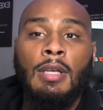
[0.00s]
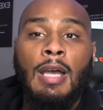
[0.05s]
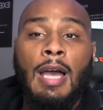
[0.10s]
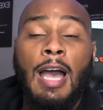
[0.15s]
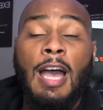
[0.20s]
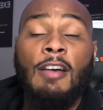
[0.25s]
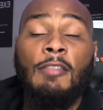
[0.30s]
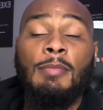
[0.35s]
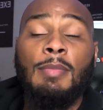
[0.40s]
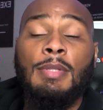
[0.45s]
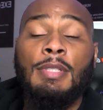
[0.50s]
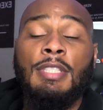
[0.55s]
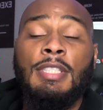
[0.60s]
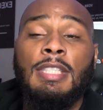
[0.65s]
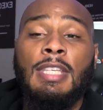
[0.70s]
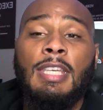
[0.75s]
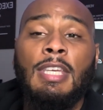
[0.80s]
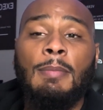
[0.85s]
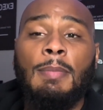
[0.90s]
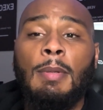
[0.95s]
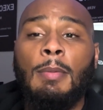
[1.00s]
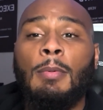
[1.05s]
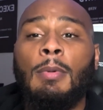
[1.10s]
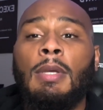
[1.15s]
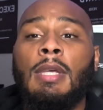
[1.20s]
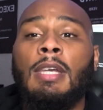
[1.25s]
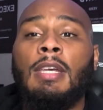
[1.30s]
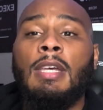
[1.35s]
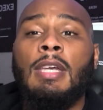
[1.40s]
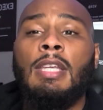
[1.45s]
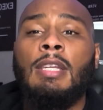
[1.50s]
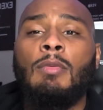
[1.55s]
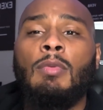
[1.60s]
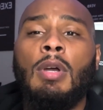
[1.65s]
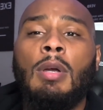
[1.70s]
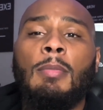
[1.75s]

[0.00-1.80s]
I've been seeing people get anywhere